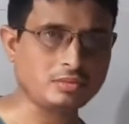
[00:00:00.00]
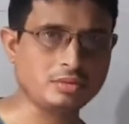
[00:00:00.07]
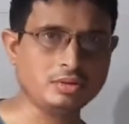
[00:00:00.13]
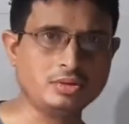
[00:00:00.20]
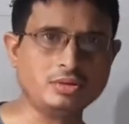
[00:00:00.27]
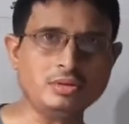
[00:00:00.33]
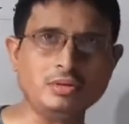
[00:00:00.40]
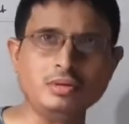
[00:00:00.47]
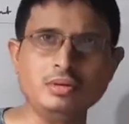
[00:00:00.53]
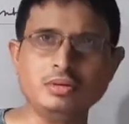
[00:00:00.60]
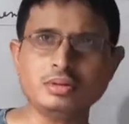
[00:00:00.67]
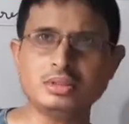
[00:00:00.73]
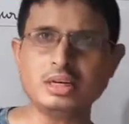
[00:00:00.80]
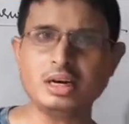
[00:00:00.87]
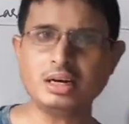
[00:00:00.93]
So
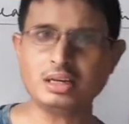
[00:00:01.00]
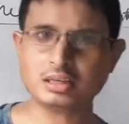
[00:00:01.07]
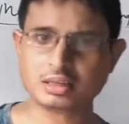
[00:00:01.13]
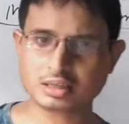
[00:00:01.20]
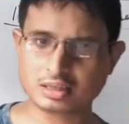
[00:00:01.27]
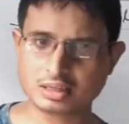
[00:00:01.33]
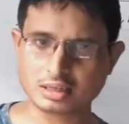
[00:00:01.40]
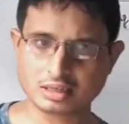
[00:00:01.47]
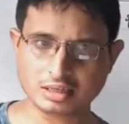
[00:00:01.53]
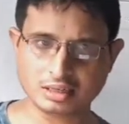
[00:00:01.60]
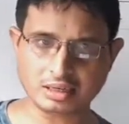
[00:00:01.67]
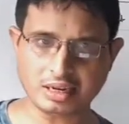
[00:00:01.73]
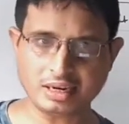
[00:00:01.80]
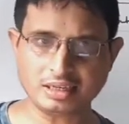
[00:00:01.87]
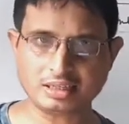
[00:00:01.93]
the
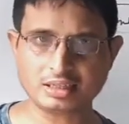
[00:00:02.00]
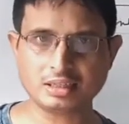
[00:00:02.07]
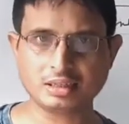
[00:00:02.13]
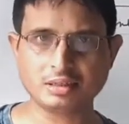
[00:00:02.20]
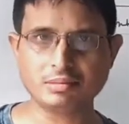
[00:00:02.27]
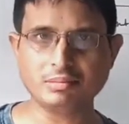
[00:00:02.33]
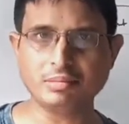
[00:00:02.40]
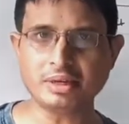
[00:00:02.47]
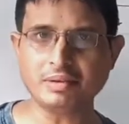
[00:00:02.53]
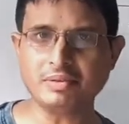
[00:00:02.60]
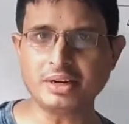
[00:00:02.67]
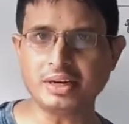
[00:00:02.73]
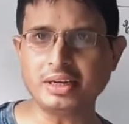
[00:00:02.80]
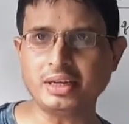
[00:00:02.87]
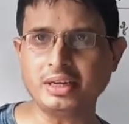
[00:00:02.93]
length may
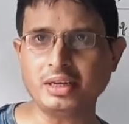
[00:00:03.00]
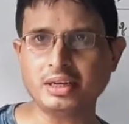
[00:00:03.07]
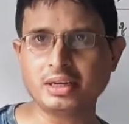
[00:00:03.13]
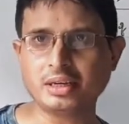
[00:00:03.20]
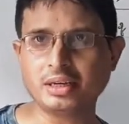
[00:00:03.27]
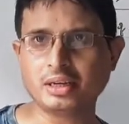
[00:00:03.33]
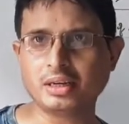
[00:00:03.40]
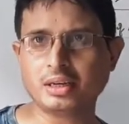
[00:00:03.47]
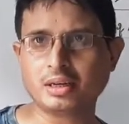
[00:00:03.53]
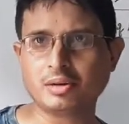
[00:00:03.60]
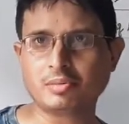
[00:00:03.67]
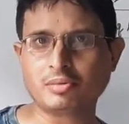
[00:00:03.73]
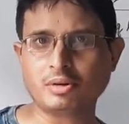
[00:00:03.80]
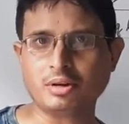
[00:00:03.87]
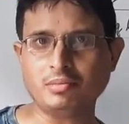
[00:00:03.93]
vary
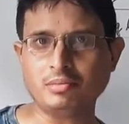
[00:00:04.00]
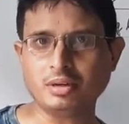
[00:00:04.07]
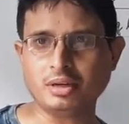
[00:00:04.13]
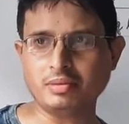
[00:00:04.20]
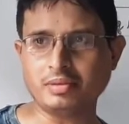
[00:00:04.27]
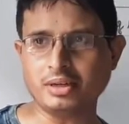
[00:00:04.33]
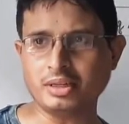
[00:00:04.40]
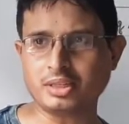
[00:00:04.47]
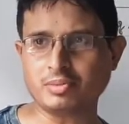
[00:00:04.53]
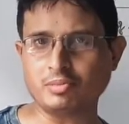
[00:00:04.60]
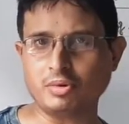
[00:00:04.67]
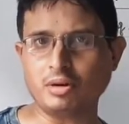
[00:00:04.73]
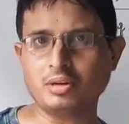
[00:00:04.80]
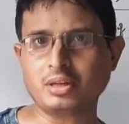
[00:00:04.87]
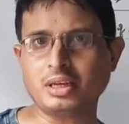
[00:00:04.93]
from a very
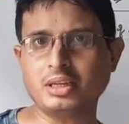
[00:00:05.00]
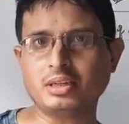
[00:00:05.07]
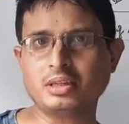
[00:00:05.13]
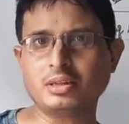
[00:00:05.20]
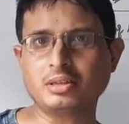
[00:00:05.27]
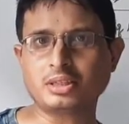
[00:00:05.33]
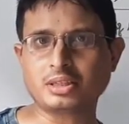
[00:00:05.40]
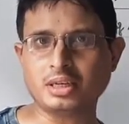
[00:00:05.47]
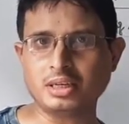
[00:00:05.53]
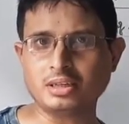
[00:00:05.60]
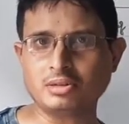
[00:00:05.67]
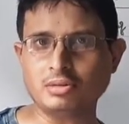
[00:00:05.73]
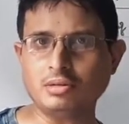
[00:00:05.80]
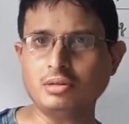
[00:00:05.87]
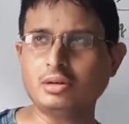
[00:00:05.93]
small scale
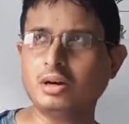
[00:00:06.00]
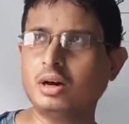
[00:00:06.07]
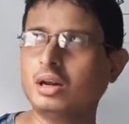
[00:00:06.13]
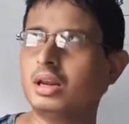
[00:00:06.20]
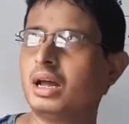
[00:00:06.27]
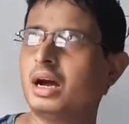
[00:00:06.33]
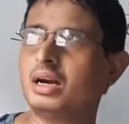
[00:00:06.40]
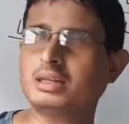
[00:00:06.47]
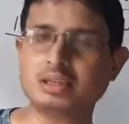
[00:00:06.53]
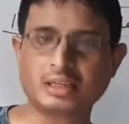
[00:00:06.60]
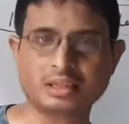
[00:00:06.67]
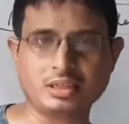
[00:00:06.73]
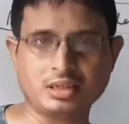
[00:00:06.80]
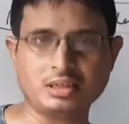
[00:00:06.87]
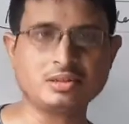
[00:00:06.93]
to a large
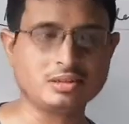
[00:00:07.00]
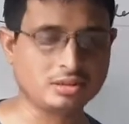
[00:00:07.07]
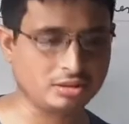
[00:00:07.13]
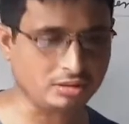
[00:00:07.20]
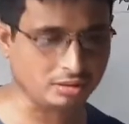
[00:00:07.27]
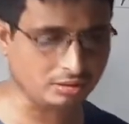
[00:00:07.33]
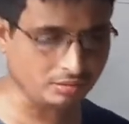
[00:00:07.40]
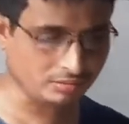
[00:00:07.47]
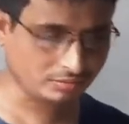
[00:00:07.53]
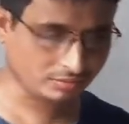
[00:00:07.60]
extent. So